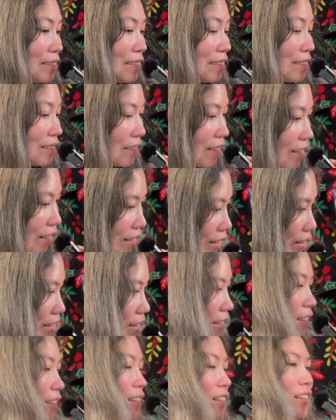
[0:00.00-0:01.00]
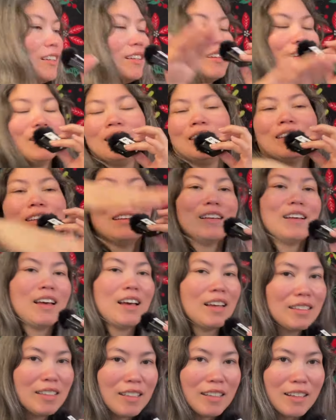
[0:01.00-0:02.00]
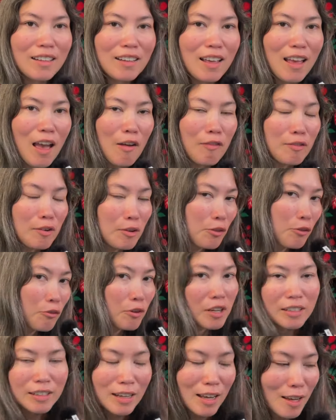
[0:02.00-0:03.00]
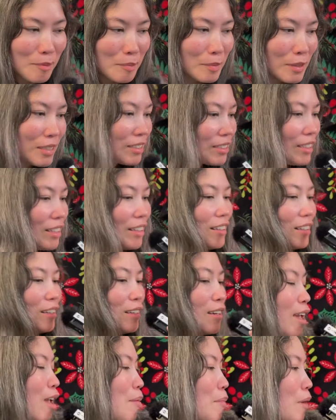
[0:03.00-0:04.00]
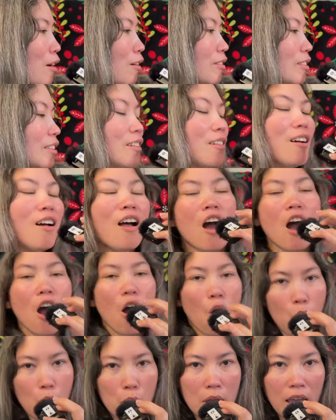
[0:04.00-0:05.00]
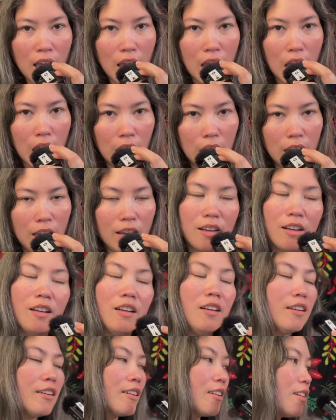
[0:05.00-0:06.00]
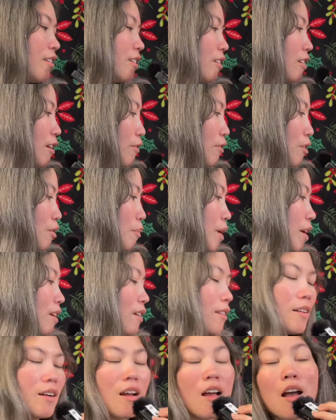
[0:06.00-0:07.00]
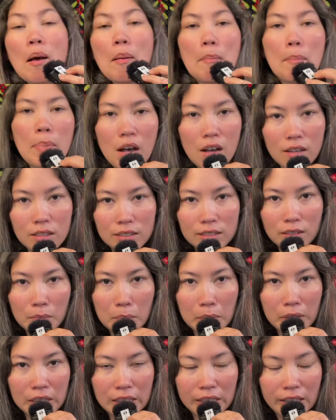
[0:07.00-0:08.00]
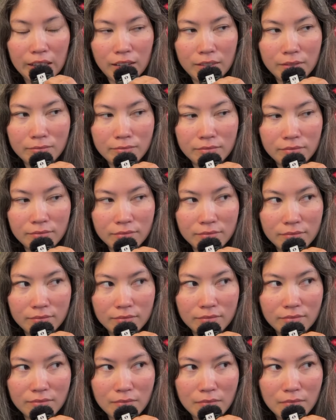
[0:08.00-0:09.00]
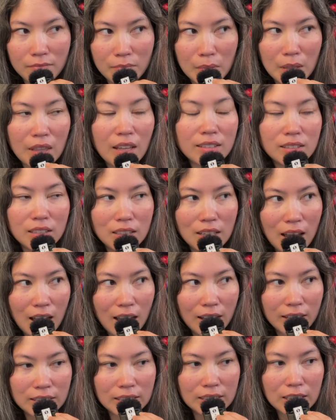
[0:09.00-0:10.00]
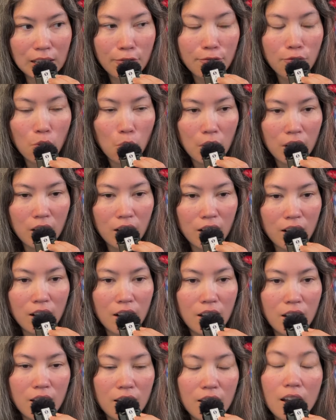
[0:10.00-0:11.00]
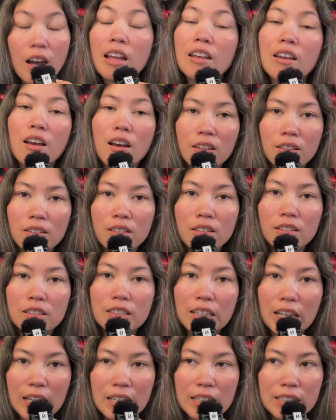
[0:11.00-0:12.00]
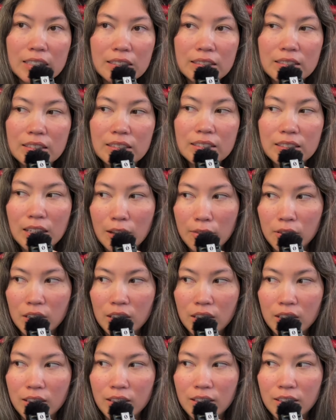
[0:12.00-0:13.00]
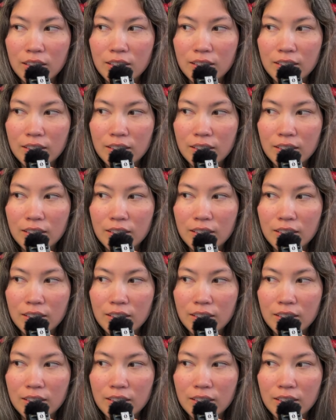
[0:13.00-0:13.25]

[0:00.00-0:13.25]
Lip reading: said, I did it after 3 attempts. It came out okay. Could I have done better? Possibly. But that's a task for another day's Stephanie.